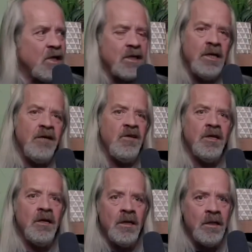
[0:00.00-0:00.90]
not going to give
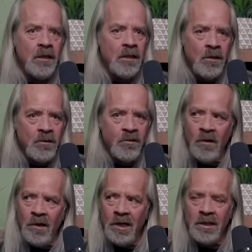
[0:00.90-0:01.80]
you a little
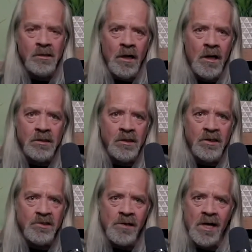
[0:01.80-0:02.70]
toy like a dog to
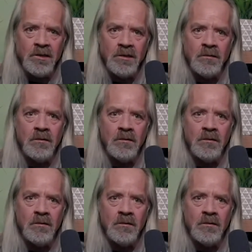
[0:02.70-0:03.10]
distract you.